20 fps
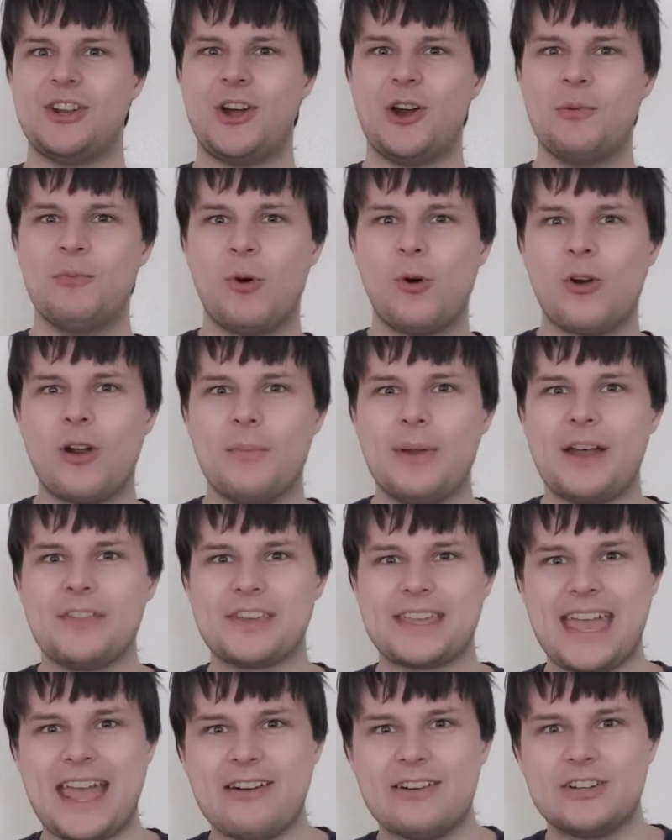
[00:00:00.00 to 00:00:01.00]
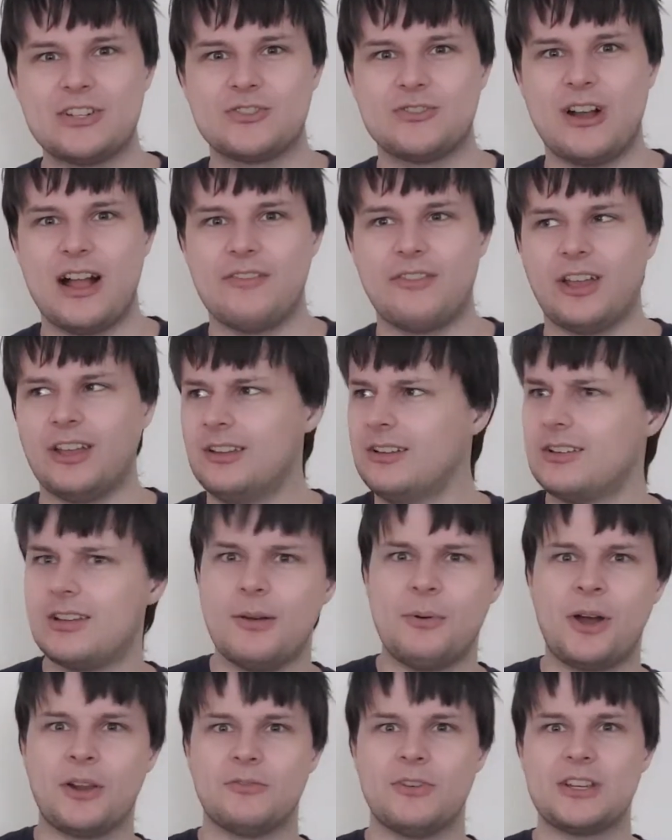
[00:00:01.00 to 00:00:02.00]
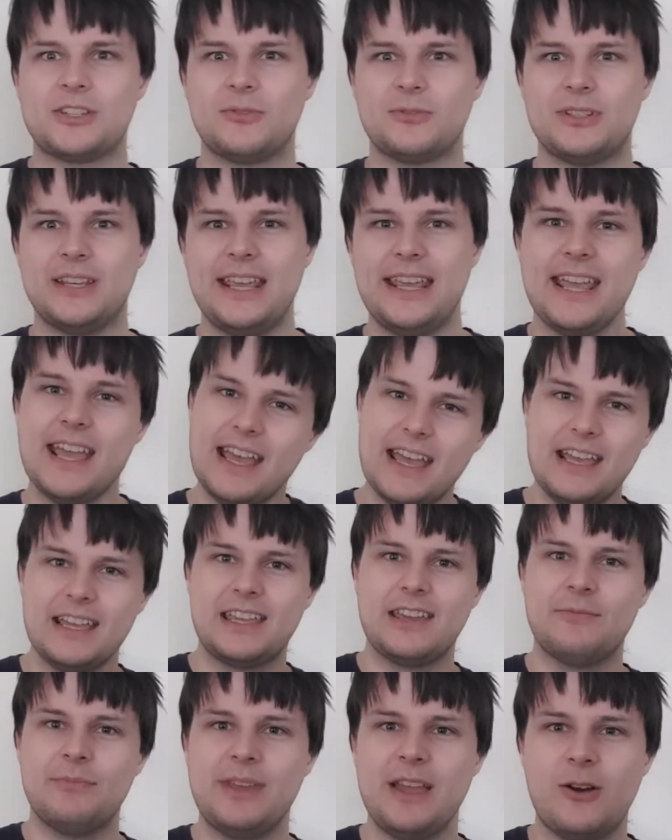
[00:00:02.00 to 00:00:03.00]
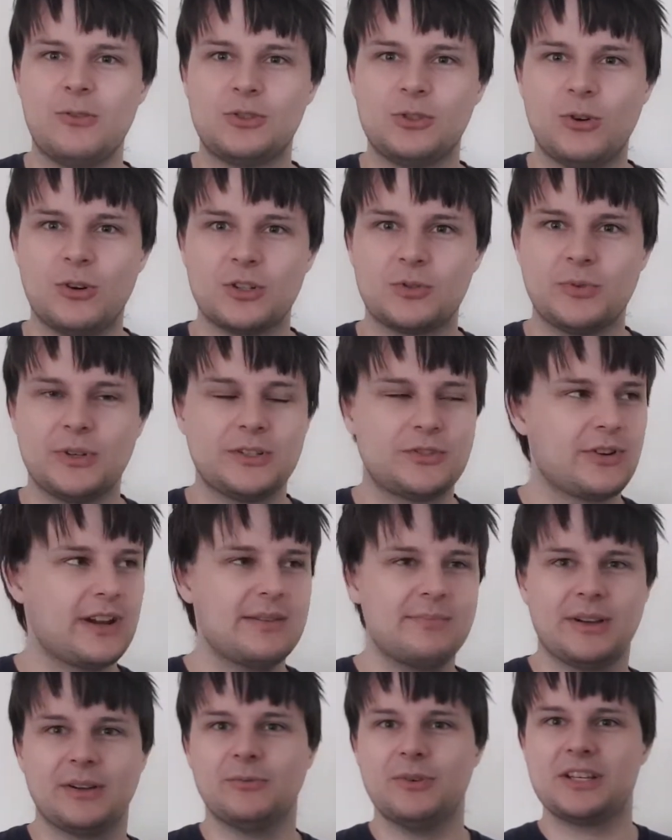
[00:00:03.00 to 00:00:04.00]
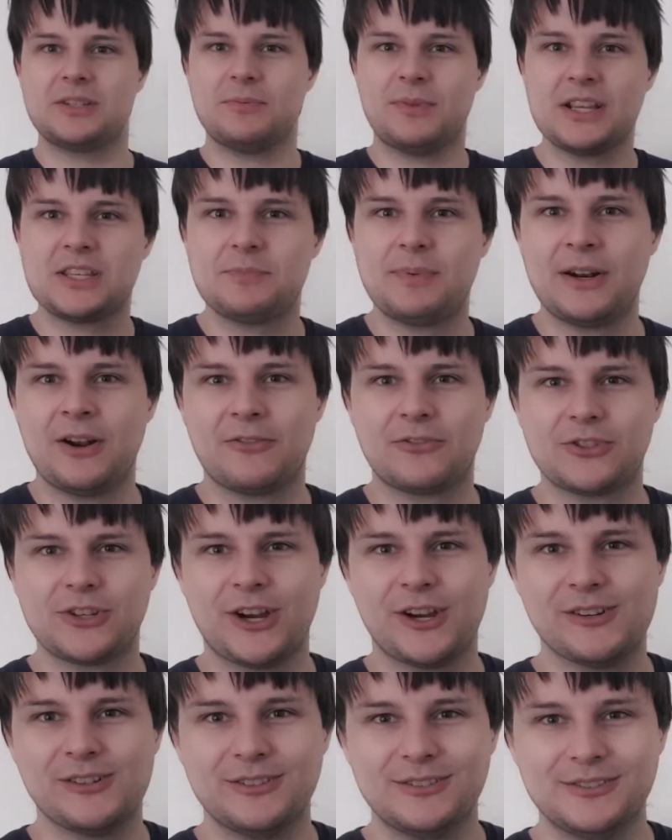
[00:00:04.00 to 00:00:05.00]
know more about the carriage driver. Come on, Russell T, give him the old Torchwood treatment. Where's my spin-off show?